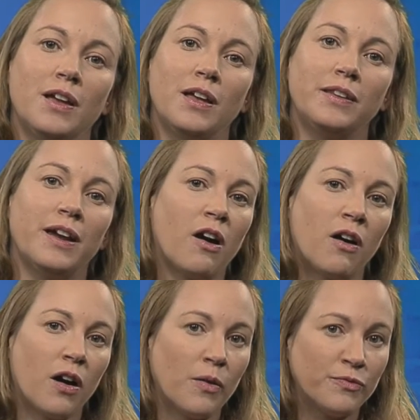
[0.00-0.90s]
There
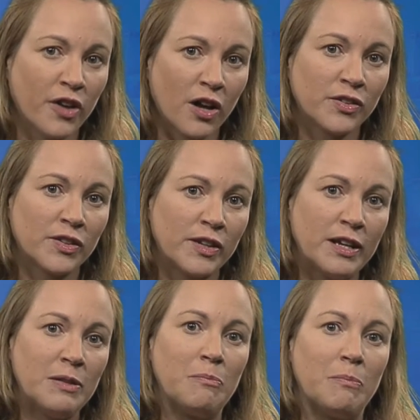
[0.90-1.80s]
are
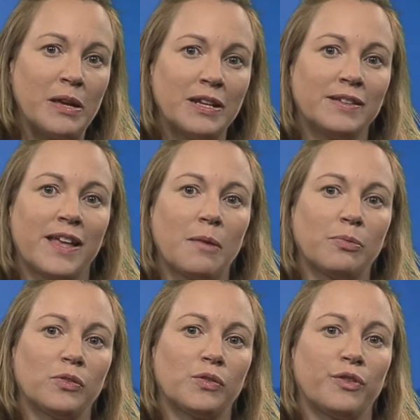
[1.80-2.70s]
obviously many
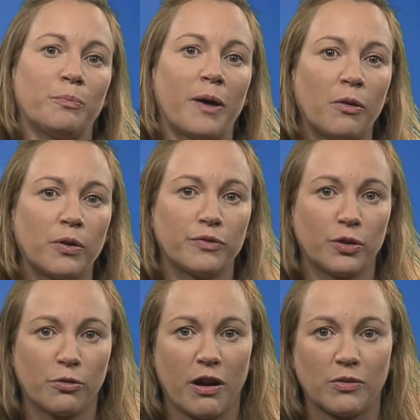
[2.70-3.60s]
examples of the power of
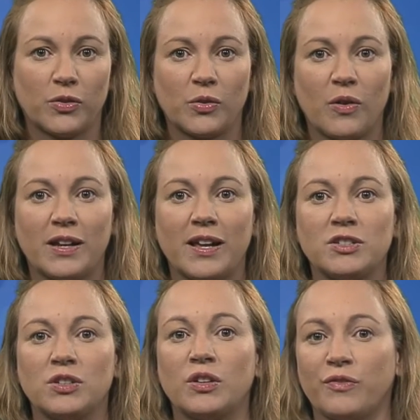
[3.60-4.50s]
the crowd, so I'd
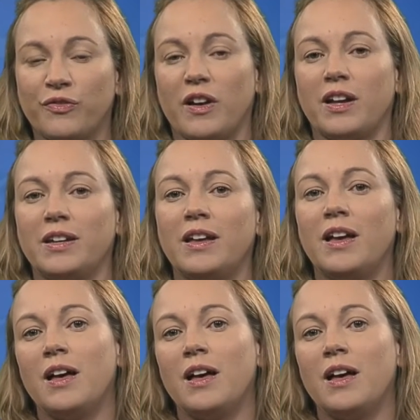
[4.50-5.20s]
like to confine